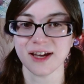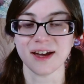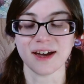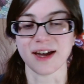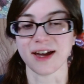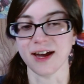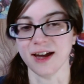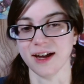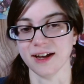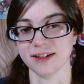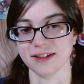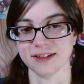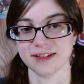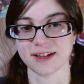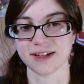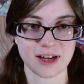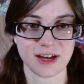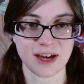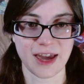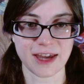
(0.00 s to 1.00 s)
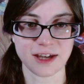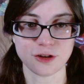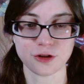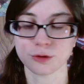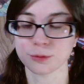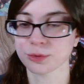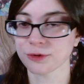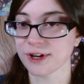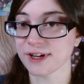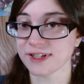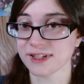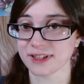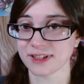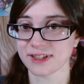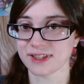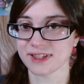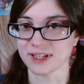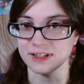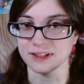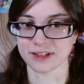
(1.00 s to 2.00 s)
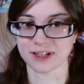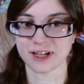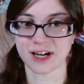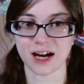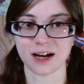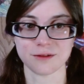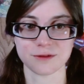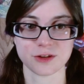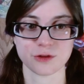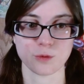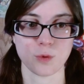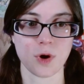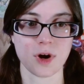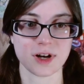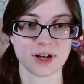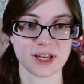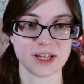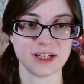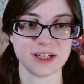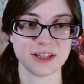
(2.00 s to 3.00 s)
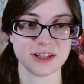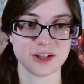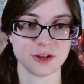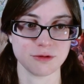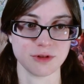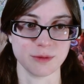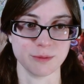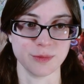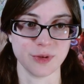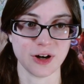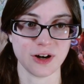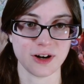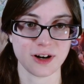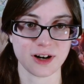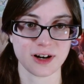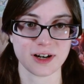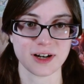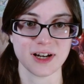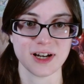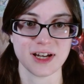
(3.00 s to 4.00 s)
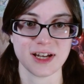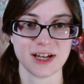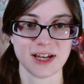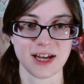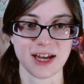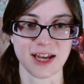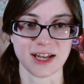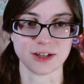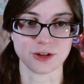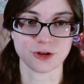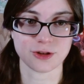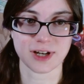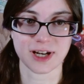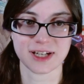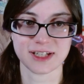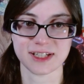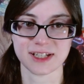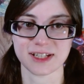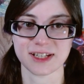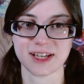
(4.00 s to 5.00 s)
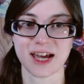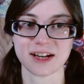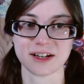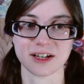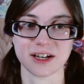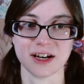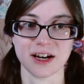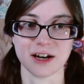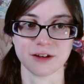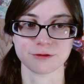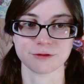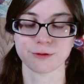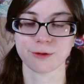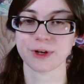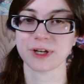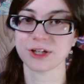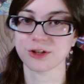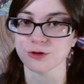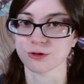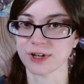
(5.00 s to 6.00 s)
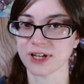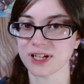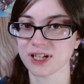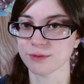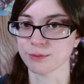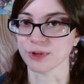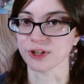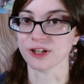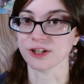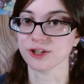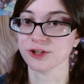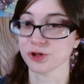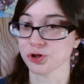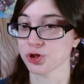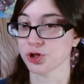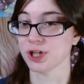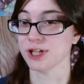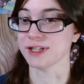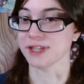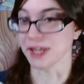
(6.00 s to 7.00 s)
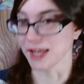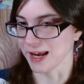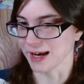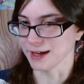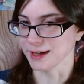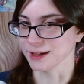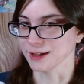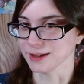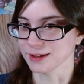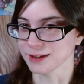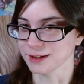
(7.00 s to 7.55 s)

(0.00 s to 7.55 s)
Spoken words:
and ankle bracelets and cuffs, walking into a bar and trying to get a free drink because she's naked.